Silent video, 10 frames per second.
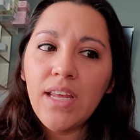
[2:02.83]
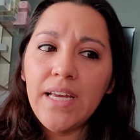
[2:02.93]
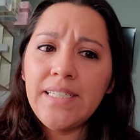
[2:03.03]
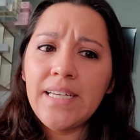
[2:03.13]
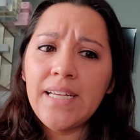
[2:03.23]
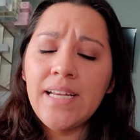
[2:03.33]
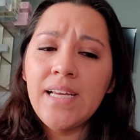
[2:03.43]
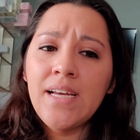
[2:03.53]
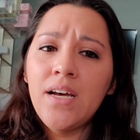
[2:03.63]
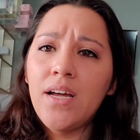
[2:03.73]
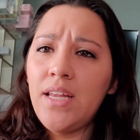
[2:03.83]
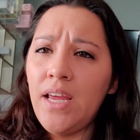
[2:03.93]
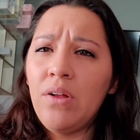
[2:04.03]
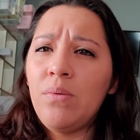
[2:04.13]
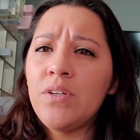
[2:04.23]
I did it, the
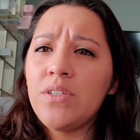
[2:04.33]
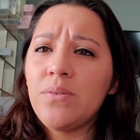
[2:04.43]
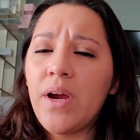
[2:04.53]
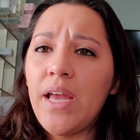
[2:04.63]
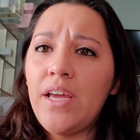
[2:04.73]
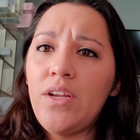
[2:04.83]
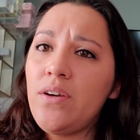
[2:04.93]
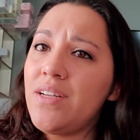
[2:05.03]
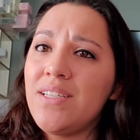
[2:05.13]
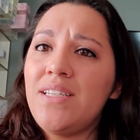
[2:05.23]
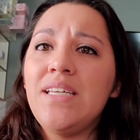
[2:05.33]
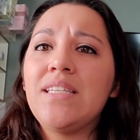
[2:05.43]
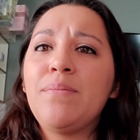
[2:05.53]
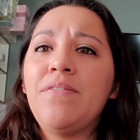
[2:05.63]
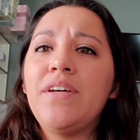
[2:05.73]
angle wasn't right and you couldn't see
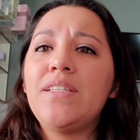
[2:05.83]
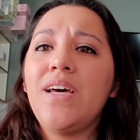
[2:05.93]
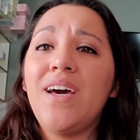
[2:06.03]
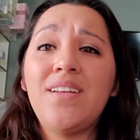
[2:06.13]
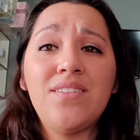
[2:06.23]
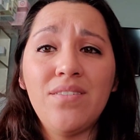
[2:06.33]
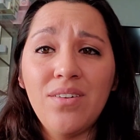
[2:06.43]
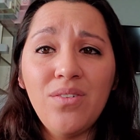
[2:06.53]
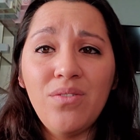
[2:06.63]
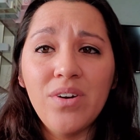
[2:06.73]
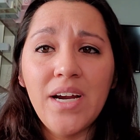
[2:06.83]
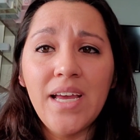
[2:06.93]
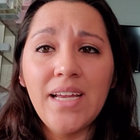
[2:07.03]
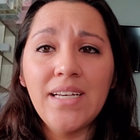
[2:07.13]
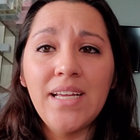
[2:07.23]
some of it, so I had to start all over
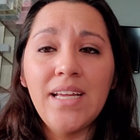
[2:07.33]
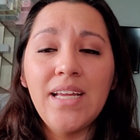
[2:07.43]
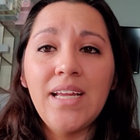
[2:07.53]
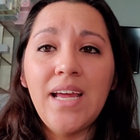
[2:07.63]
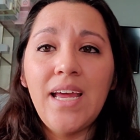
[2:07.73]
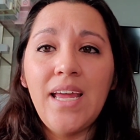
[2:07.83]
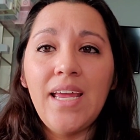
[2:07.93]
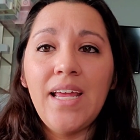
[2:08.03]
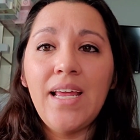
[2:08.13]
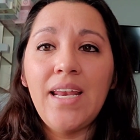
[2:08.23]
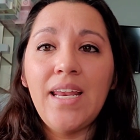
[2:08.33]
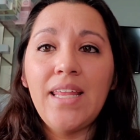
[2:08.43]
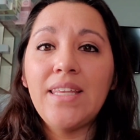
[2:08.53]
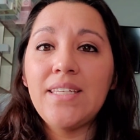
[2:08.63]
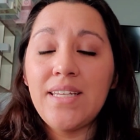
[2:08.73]
again. And
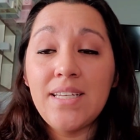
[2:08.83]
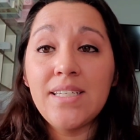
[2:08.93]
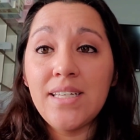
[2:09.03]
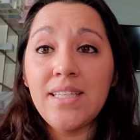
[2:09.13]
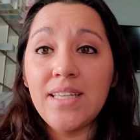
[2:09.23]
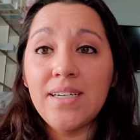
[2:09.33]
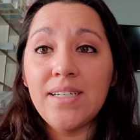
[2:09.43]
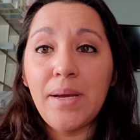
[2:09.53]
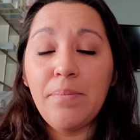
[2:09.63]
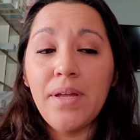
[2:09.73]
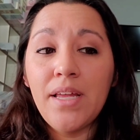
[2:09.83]
so this is like the third time.